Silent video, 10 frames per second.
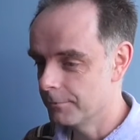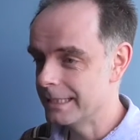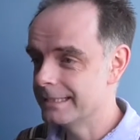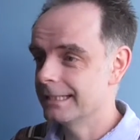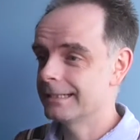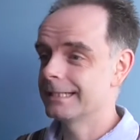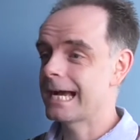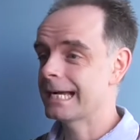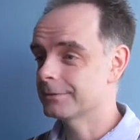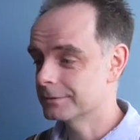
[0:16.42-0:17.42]
We deal
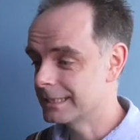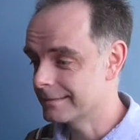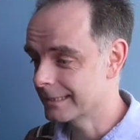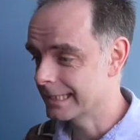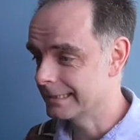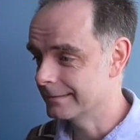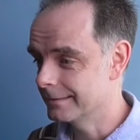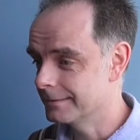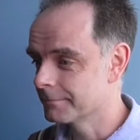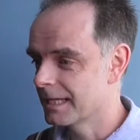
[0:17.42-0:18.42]
in adult
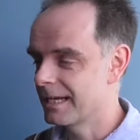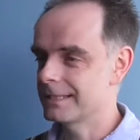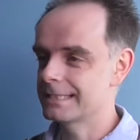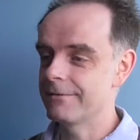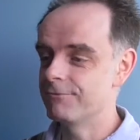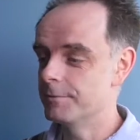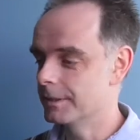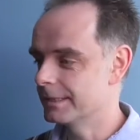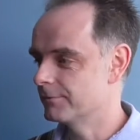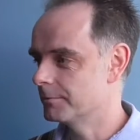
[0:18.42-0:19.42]
education, and that's
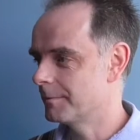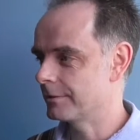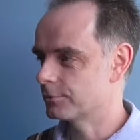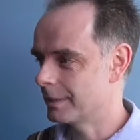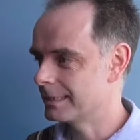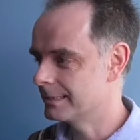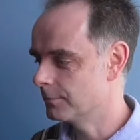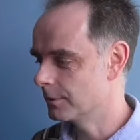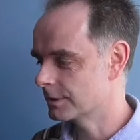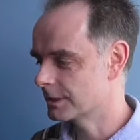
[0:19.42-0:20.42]
everybody from about
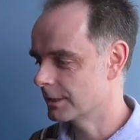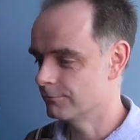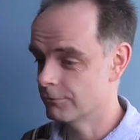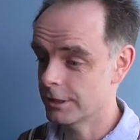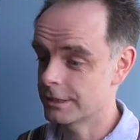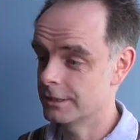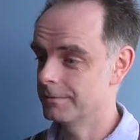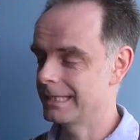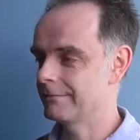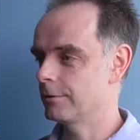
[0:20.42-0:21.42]
21 or so right
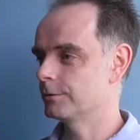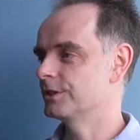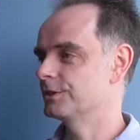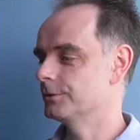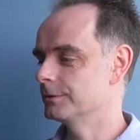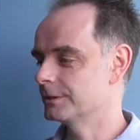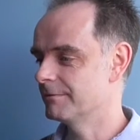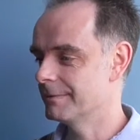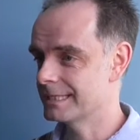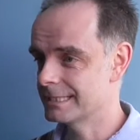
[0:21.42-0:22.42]
up, and our oldest students
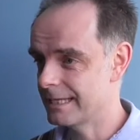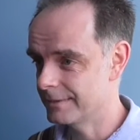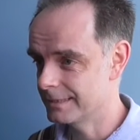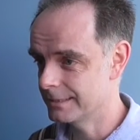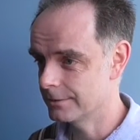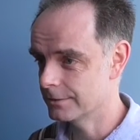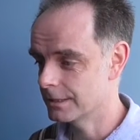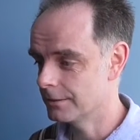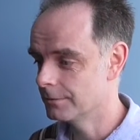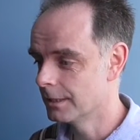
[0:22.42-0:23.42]
are in their 70s or
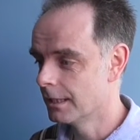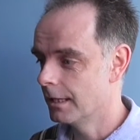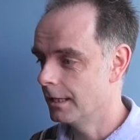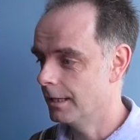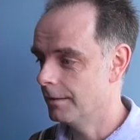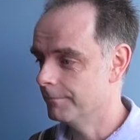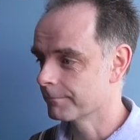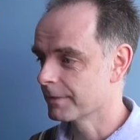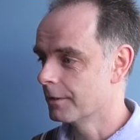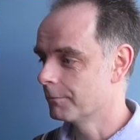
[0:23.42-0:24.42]
so.
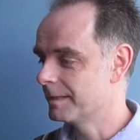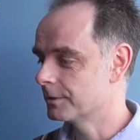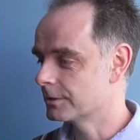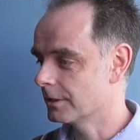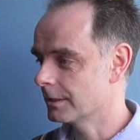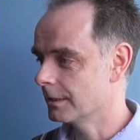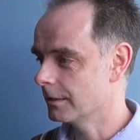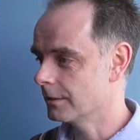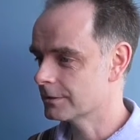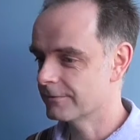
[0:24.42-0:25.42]
We put on a
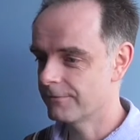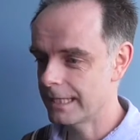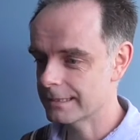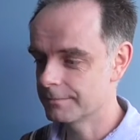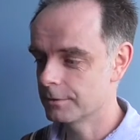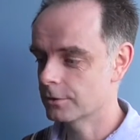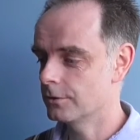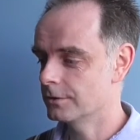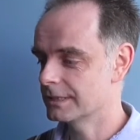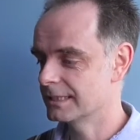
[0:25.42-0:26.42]
lot of flexible
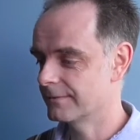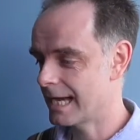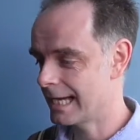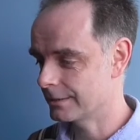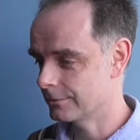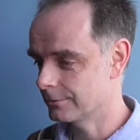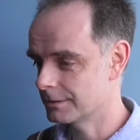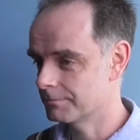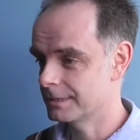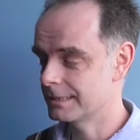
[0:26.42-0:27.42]
courses for
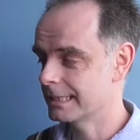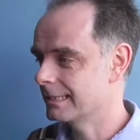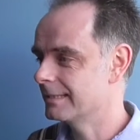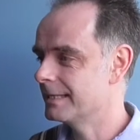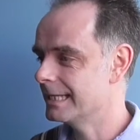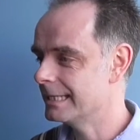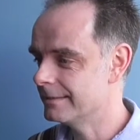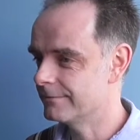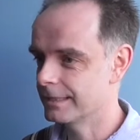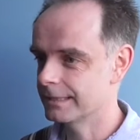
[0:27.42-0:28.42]
adults, particularly in the
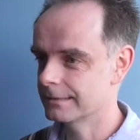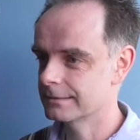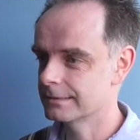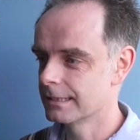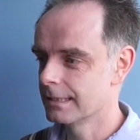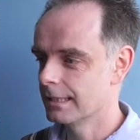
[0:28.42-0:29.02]
evenings.